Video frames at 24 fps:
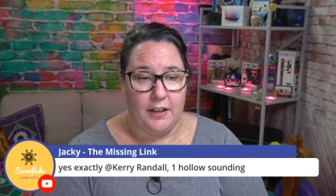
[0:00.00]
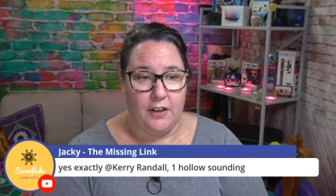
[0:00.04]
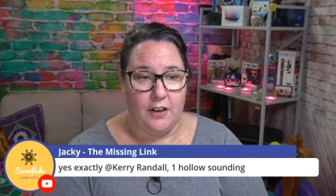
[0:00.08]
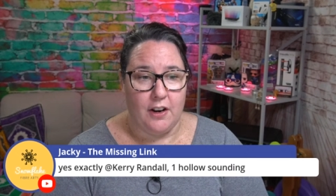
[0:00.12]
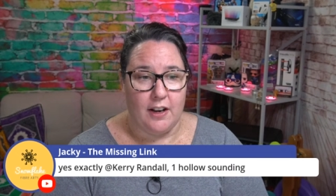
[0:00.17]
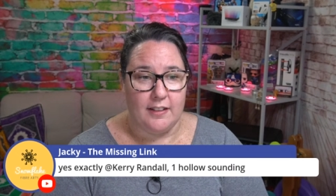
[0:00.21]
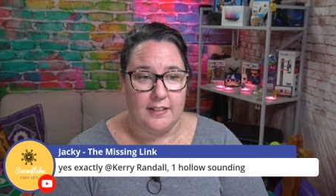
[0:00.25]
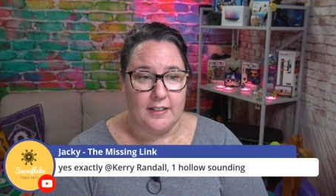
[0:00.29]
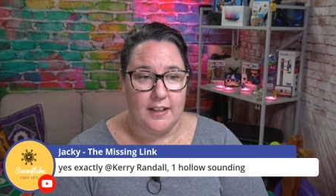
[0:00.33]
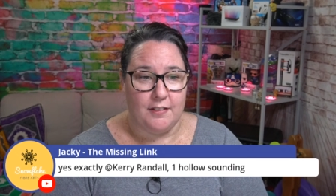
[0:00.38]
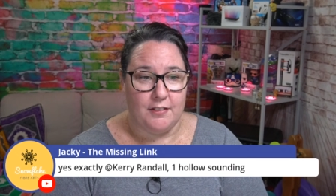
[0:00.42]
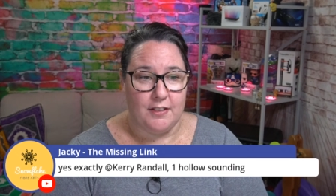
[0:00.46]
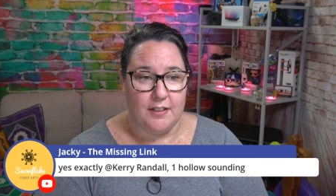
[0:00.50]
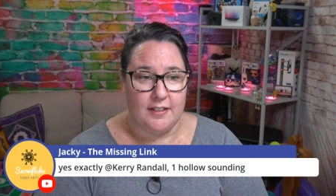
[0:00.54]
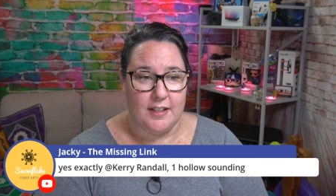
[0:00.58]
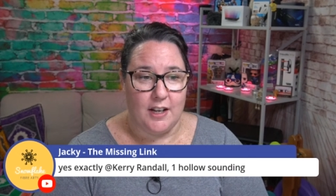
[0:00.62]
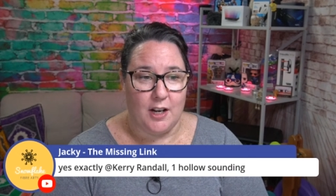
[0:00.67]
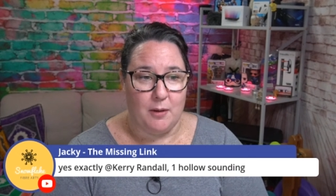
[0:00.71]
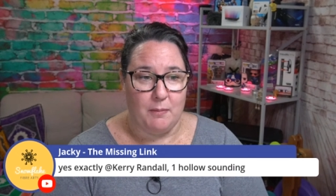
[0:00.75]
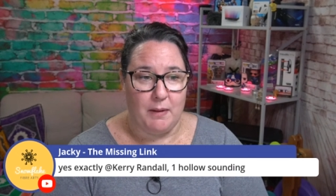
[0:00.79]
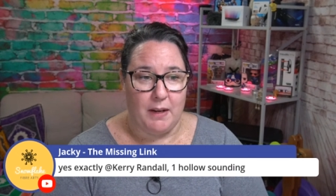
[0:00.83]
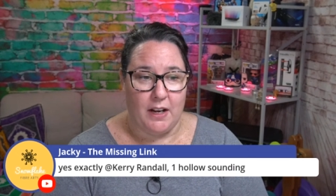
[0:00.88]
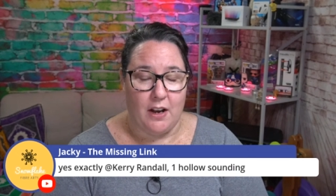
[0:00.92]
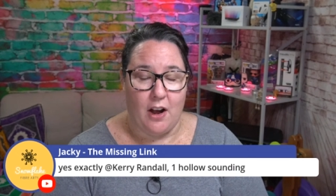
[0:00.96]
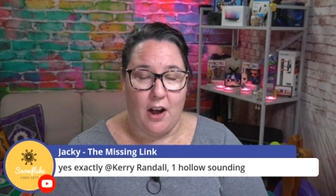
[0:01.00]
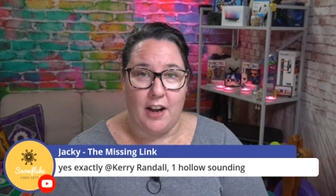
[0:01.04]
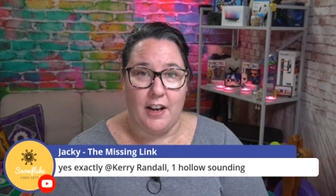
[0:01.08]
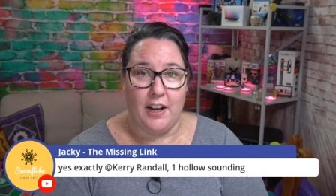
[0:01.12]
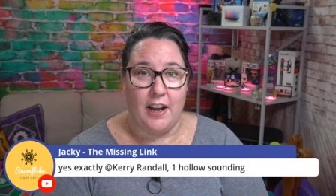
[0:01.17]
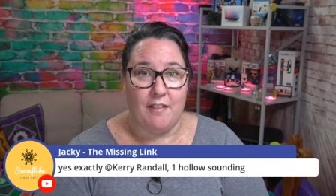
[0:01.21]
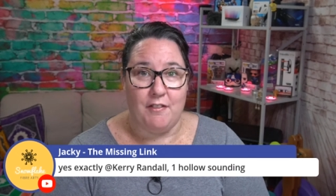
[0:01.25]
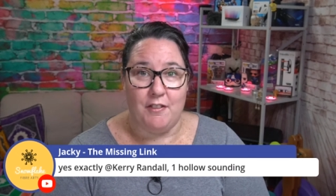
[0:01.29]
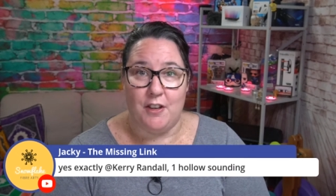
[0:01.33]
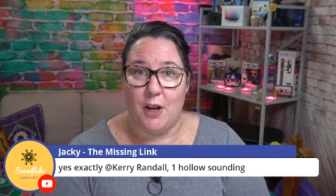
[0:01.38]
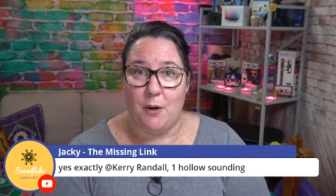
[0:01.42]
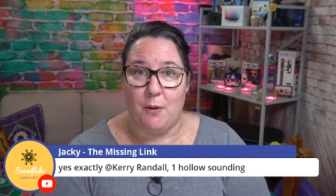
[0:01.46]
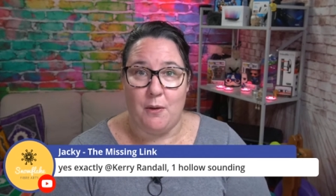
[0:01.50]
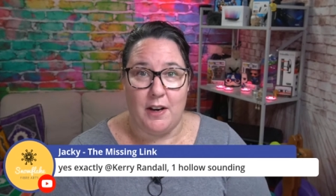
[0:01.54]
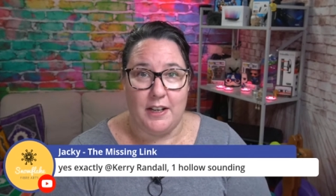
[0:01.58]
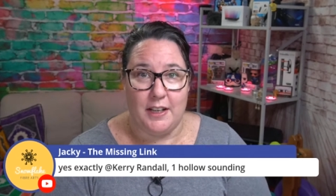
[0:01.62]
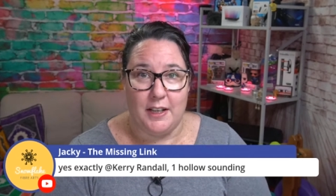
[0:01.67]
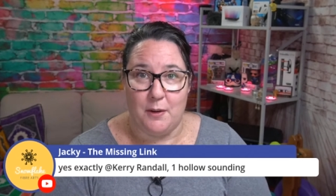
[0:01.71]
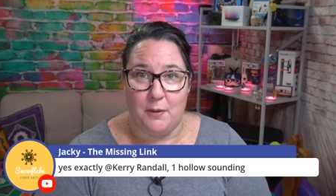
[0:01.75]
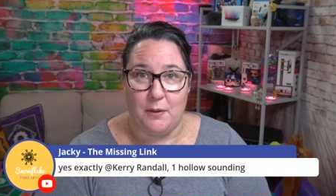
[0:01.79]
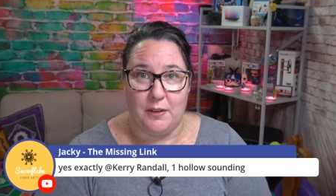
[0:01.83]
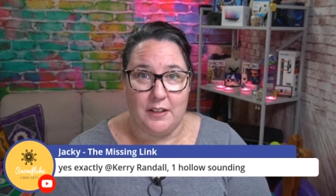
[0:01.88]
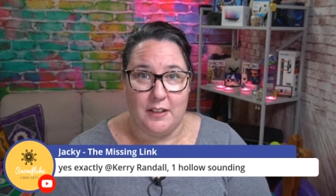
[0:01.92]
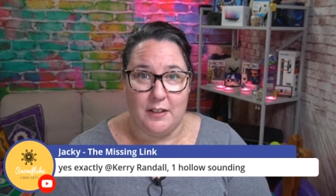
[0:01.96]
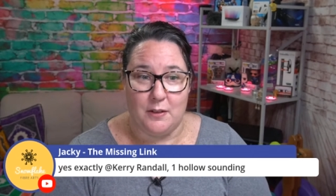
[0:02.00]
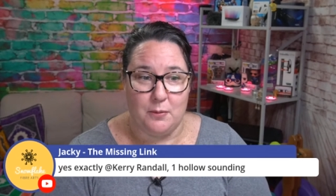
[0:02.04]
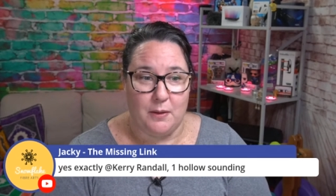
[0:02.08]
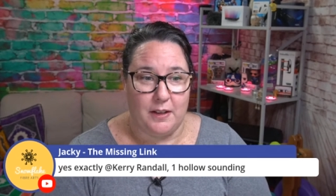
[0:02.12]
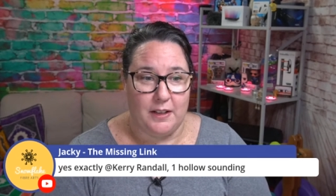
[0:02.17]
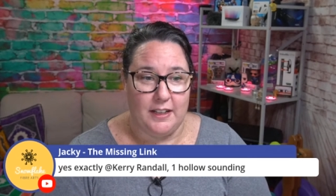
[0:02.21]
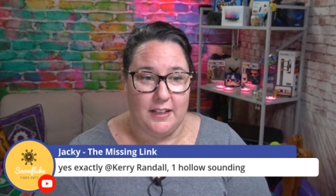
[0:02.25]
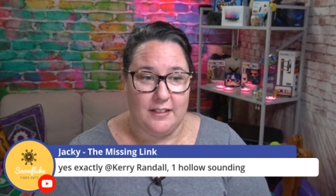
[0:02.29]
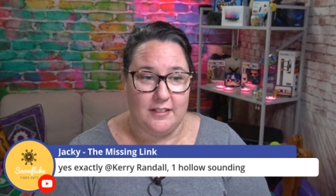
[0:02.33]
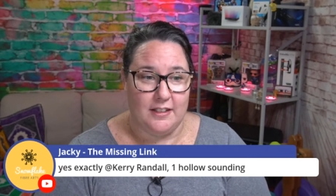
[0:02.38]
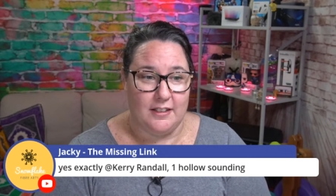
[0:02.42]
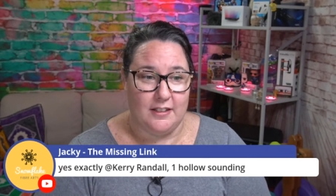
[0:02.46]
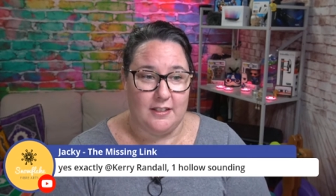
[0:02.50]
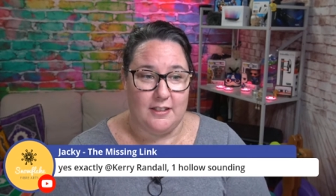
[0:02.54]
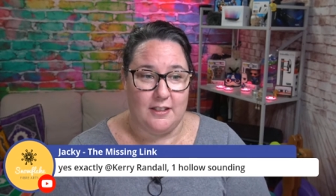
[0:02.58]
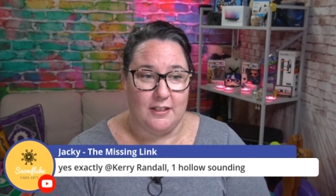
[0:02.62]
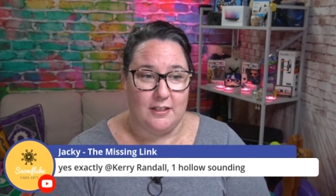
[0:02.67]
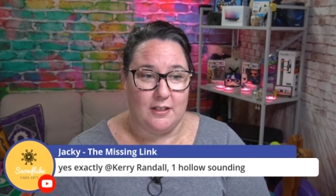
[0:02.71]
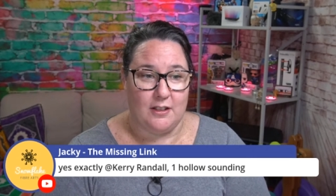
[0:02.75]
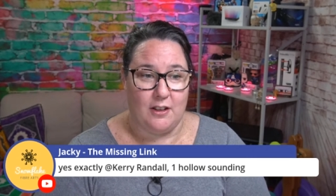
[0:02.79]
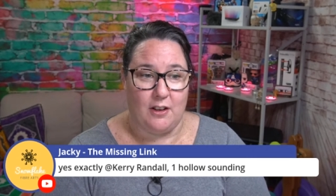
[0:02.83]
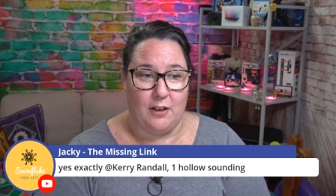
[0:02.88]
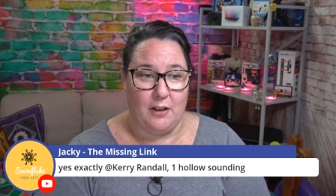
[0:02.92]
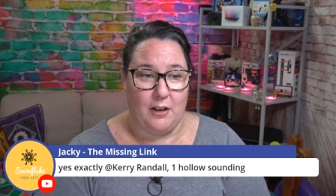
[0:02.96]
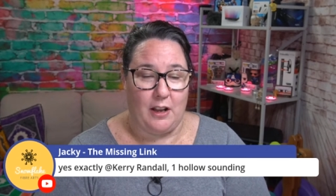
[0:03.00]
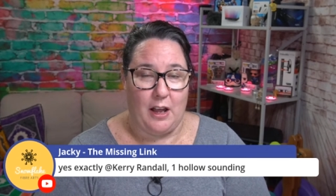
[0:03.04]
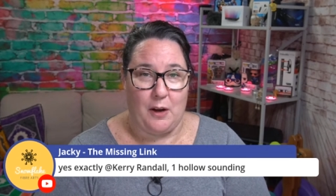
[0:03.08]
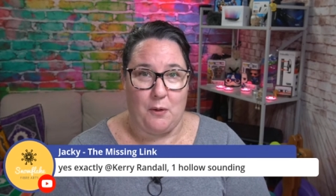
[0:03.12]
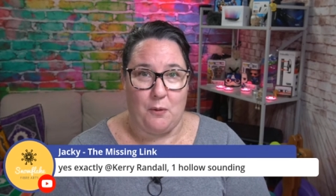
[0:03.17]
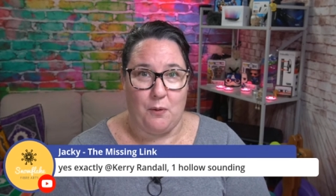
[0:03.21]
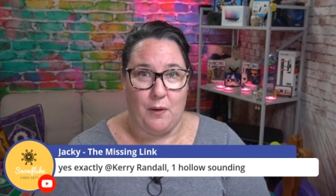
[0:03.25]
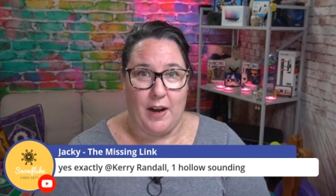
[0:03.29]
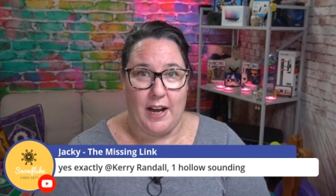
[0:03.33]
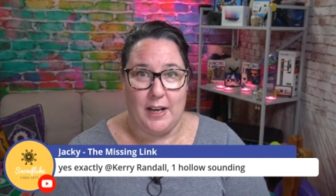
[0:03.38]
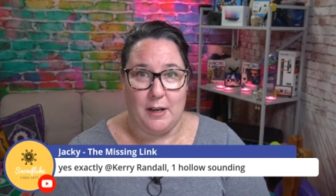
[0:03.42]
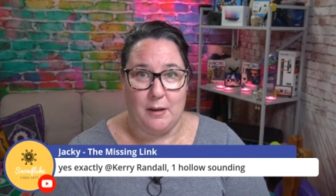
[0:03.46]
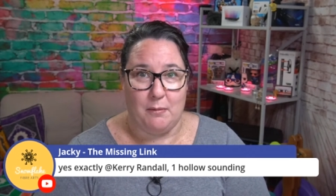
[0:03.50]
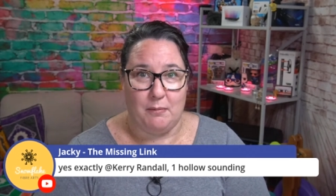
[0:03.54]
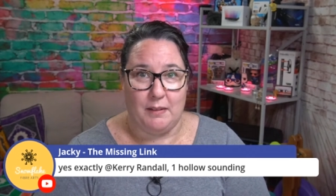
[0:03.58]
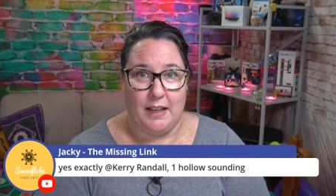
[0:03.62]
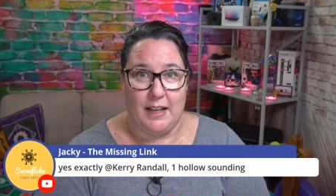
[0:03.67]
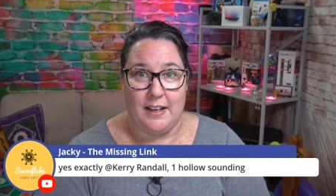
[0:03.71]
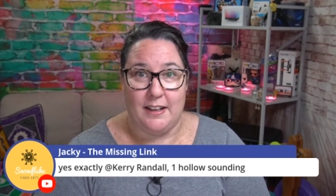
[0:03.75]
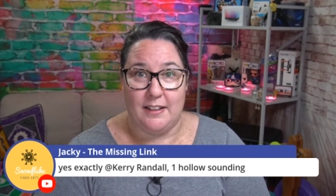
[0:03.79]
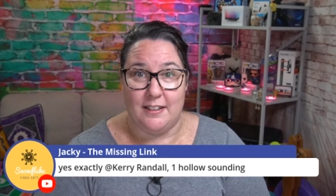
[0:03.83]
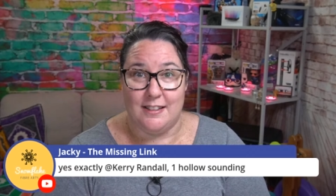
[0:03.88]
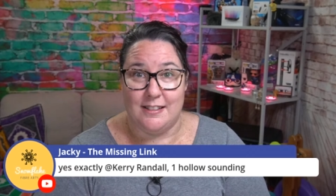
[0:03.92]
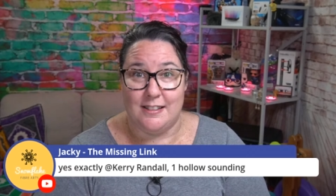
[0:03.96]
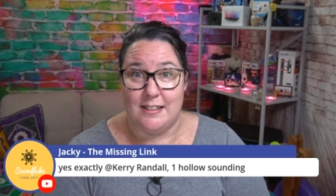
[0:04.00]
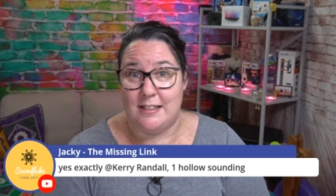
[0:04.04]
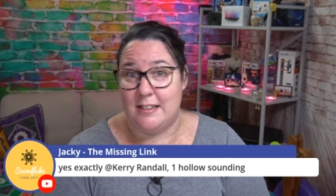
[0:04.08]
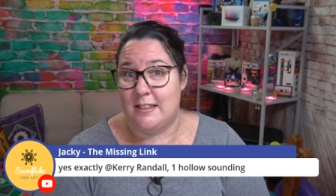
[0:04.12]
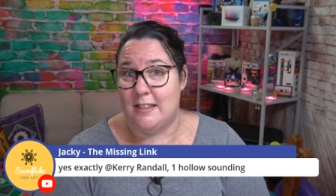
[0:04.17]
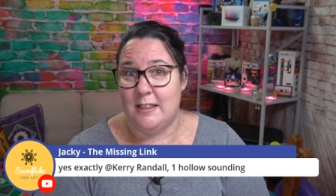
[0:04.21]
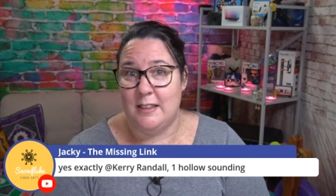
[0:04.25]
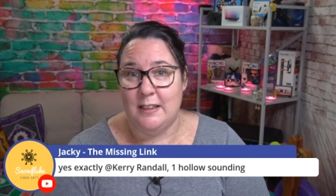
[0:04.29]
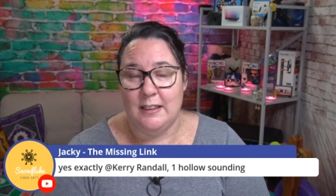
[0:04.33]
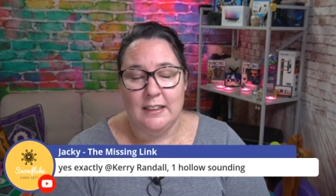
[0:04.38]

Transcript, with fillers: You guys have to tell me. I have no idea what this one is. It's just got like random letters.